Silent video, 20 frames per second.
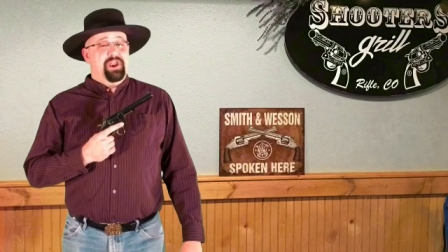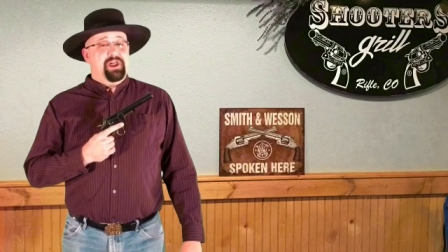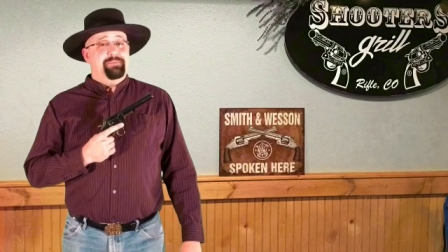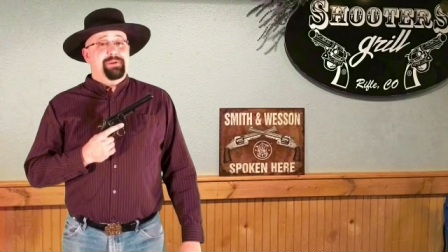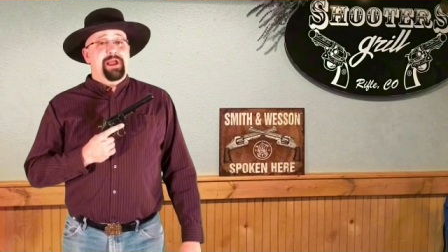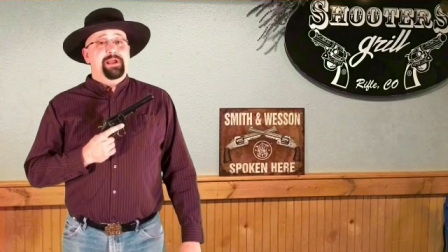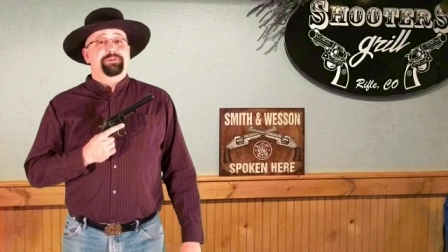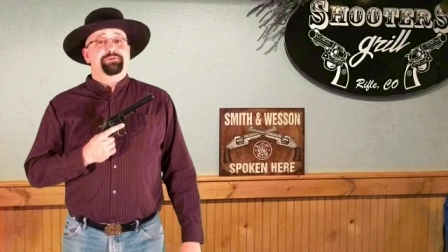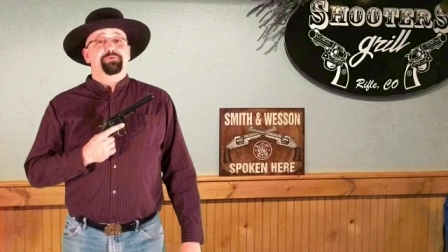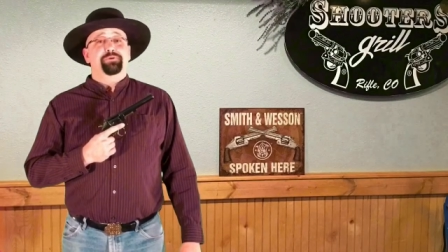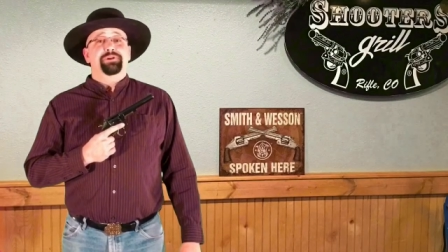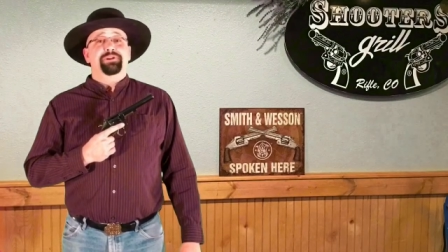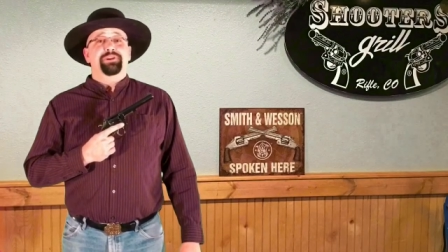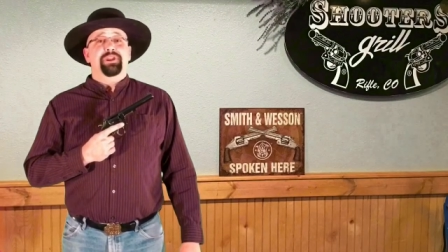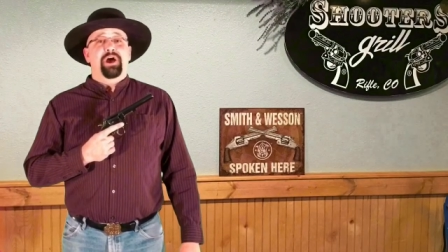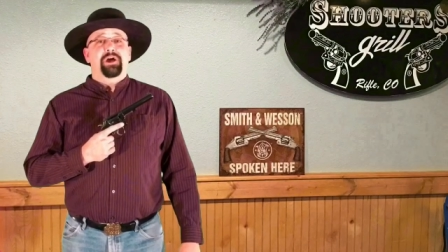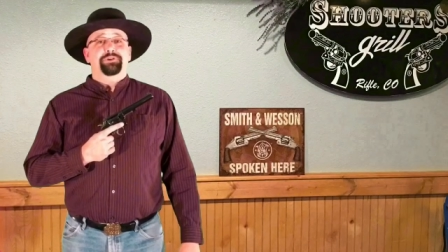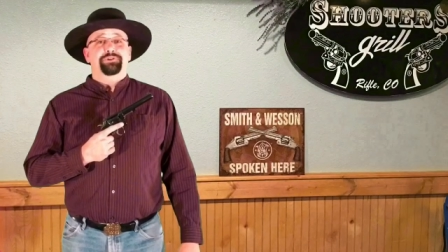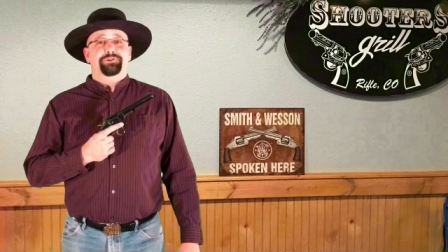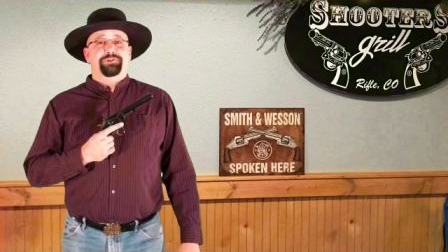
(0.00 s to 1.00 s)
I'm actually
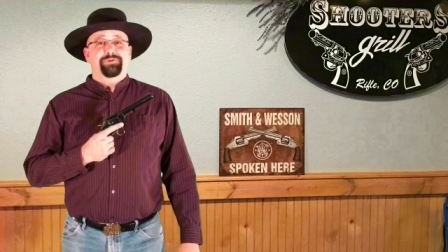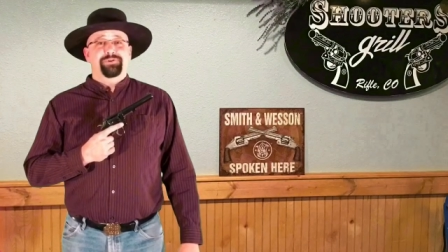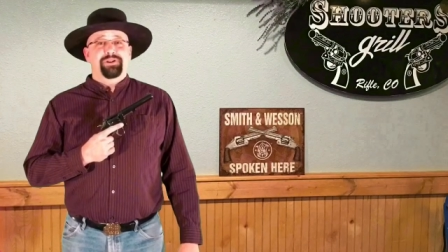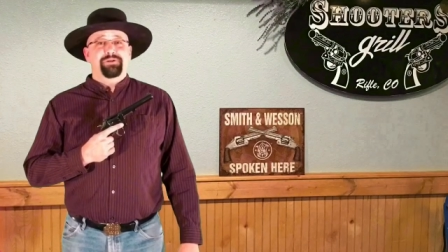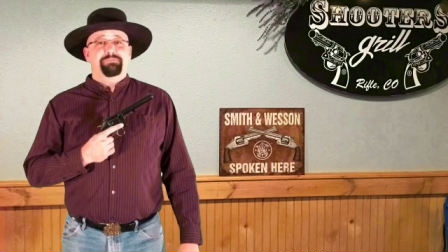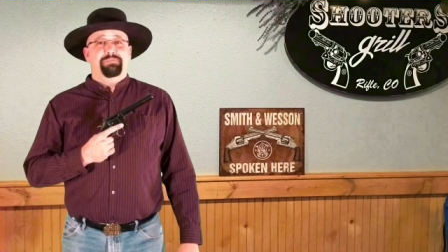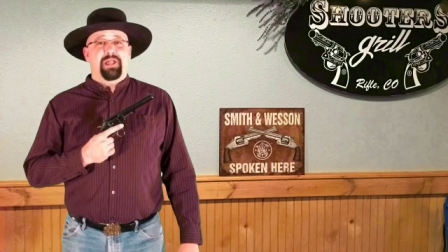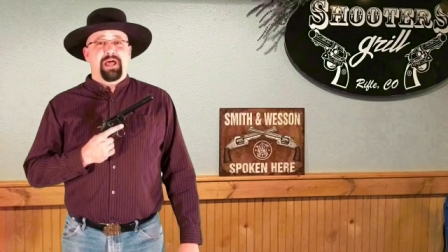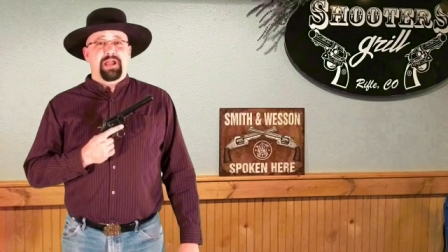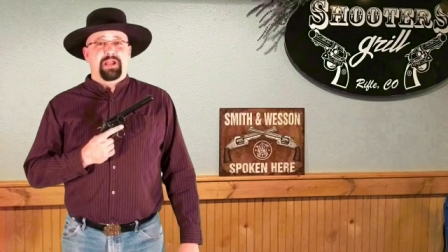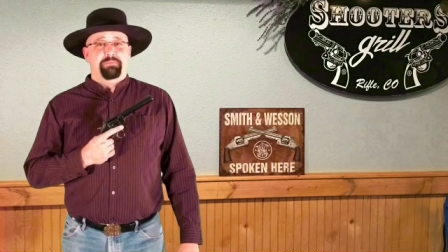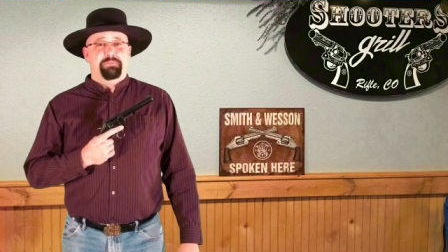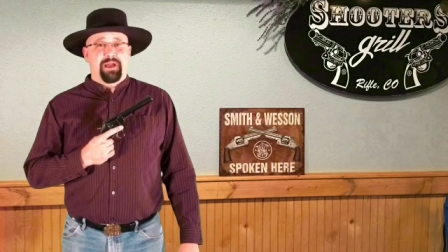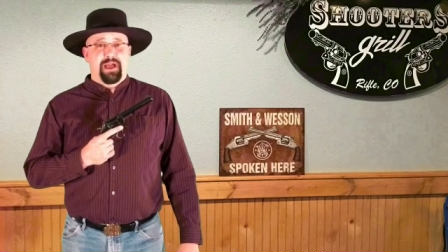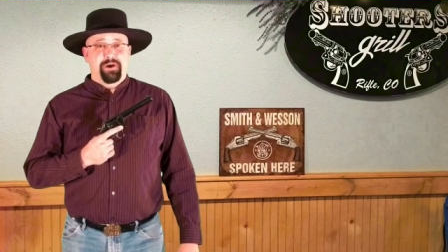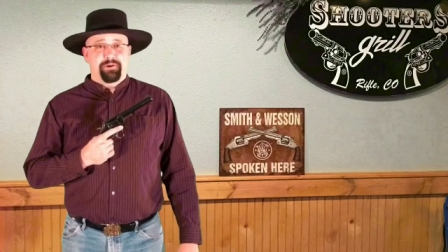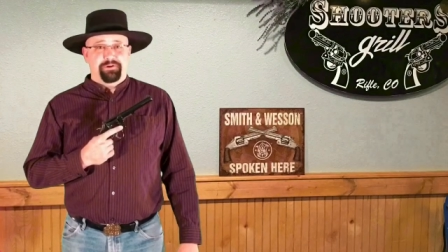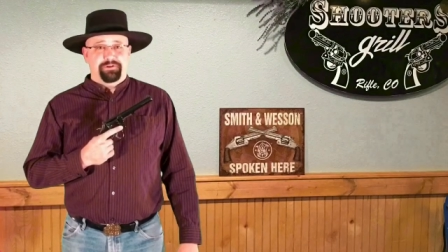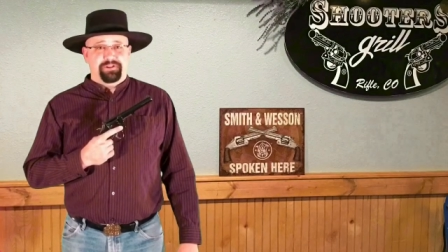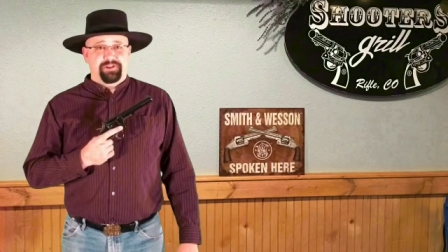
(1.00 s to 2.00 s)
not shooting black
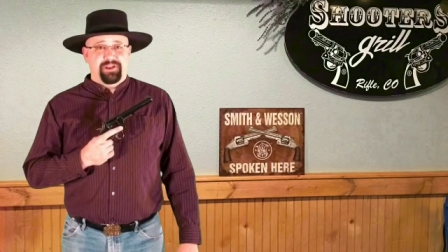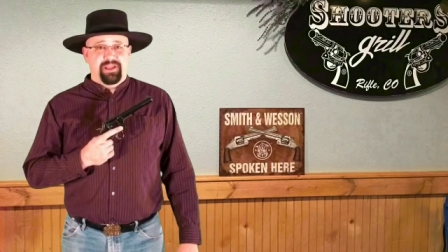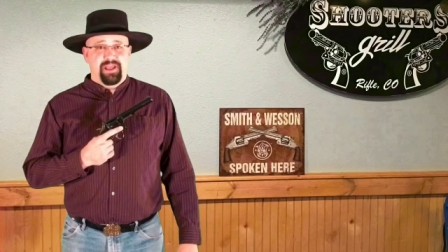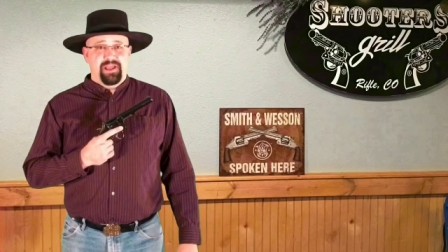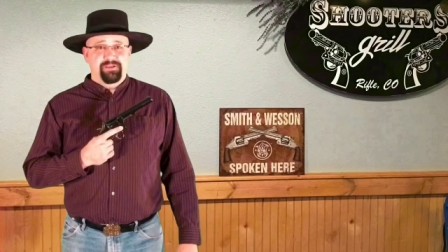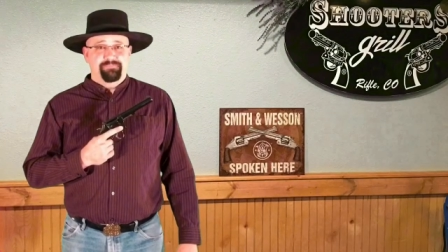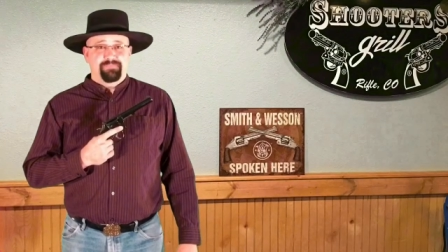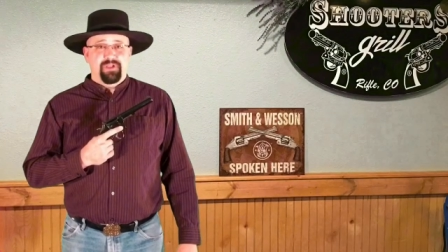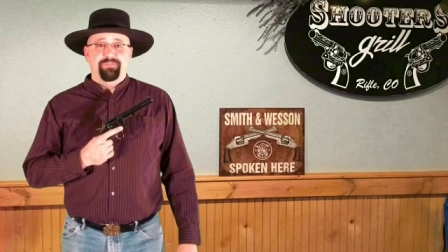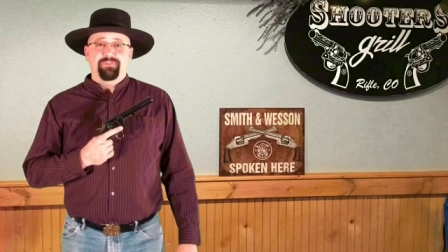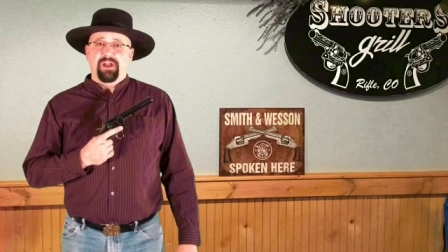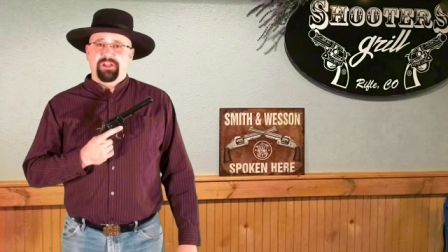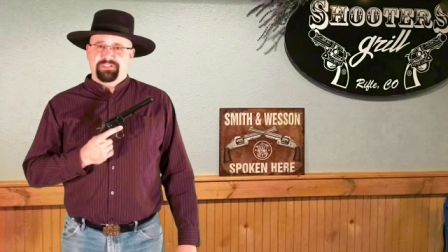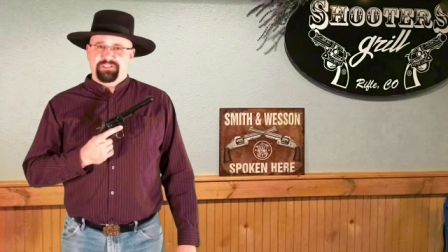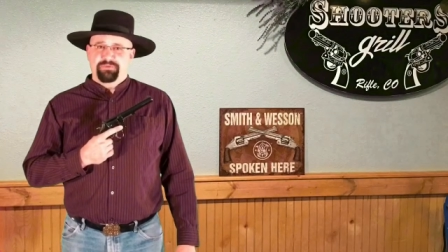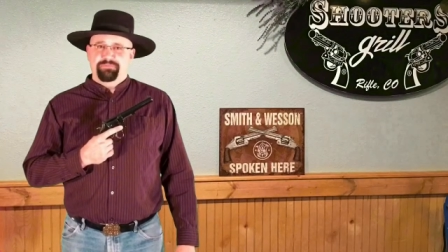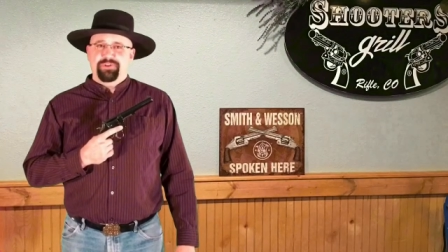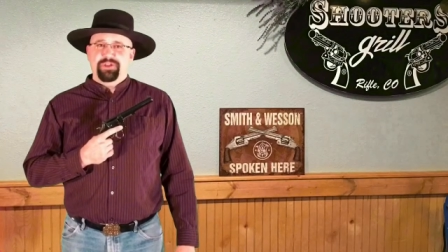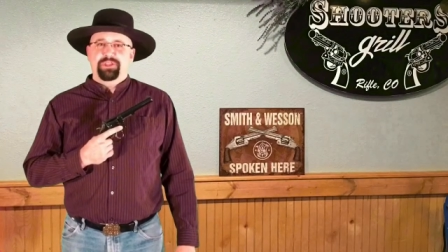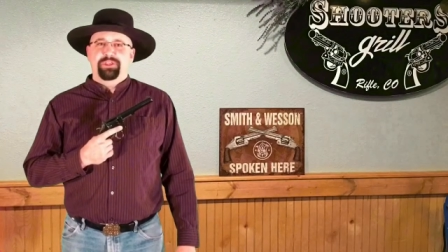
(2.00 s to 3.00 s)
powder today. I've got
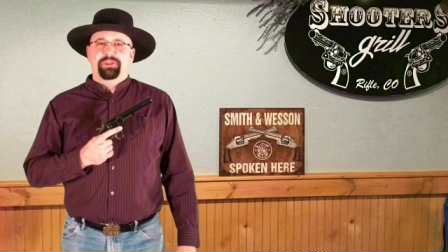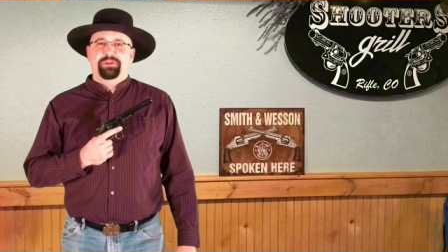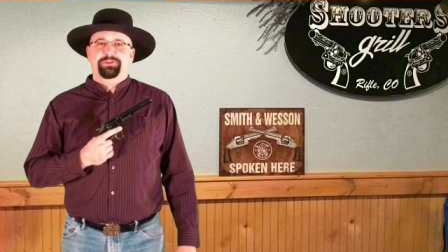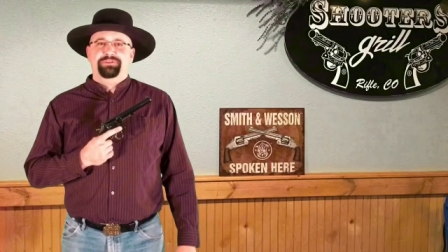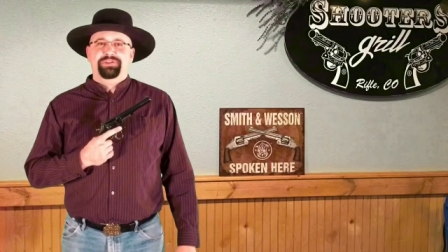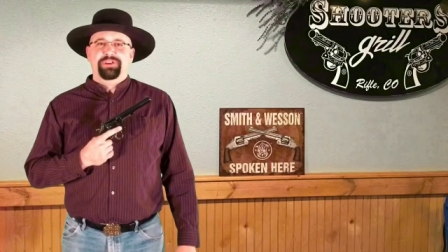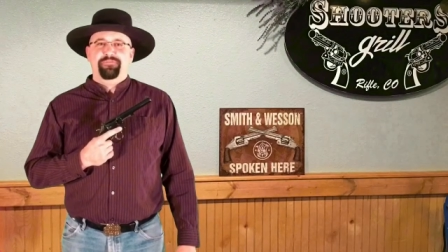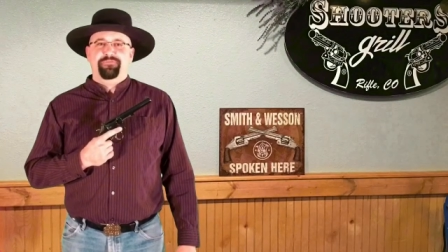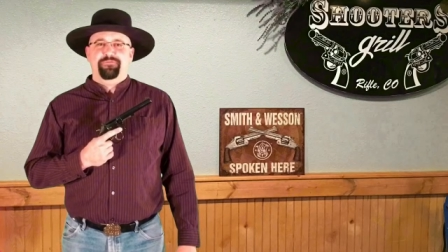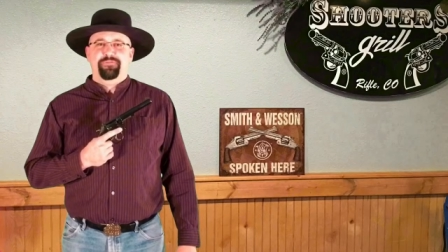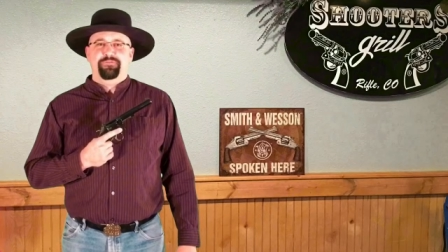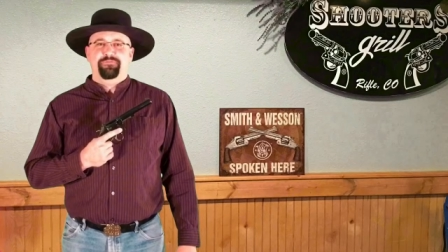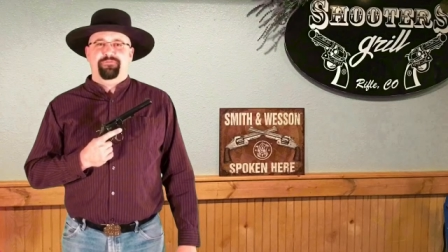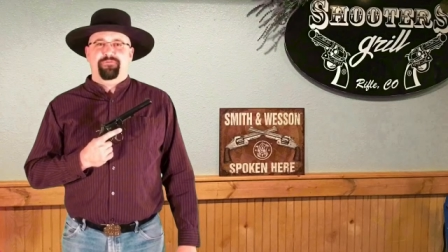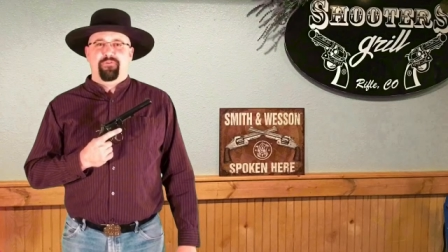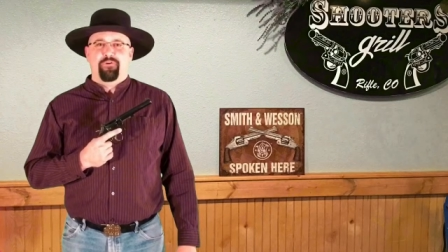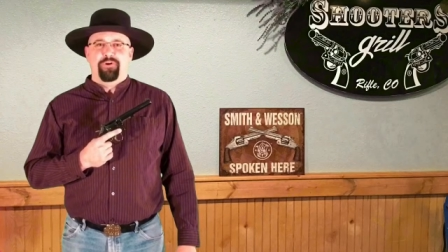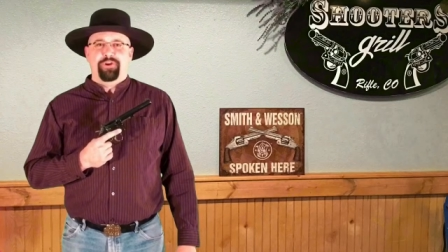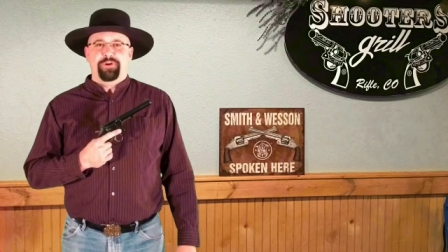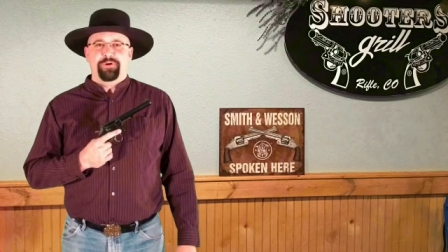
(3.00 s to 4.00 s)
something a little different
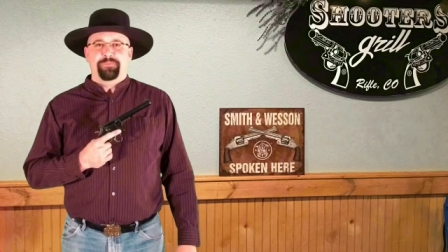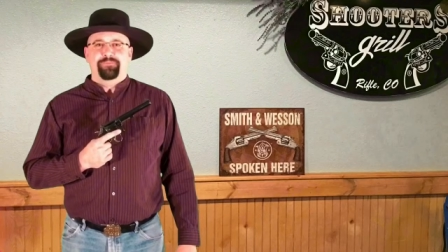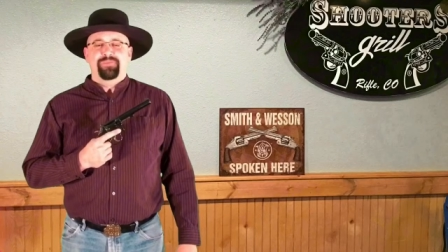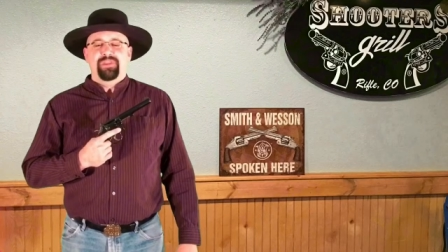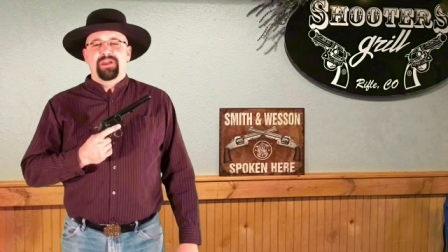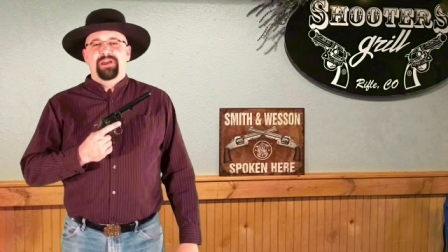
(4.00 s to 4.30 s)
for you.